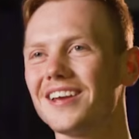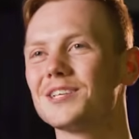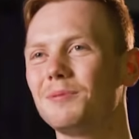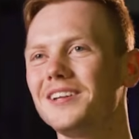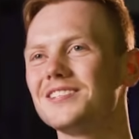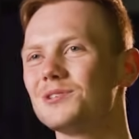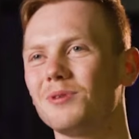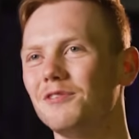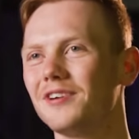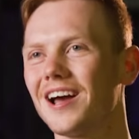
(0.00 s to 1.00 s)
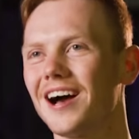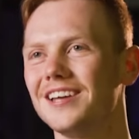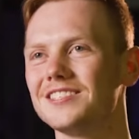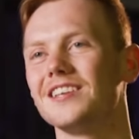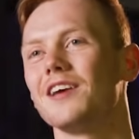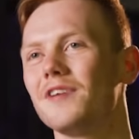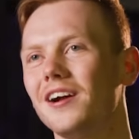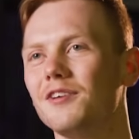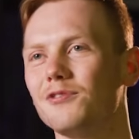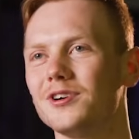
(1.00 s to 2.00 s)
experience is one of a kind and you're
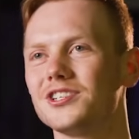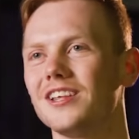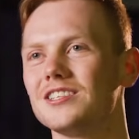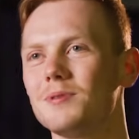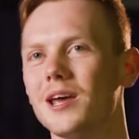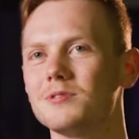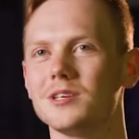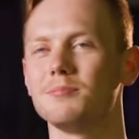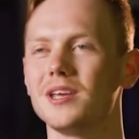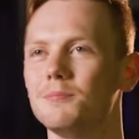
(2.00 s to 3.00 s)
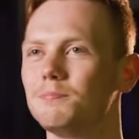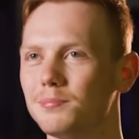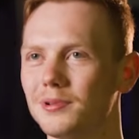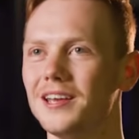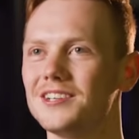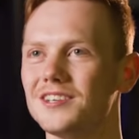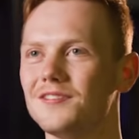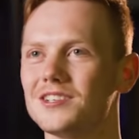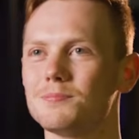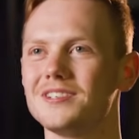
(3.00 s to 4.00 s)
very fortunate to be able to be placed in this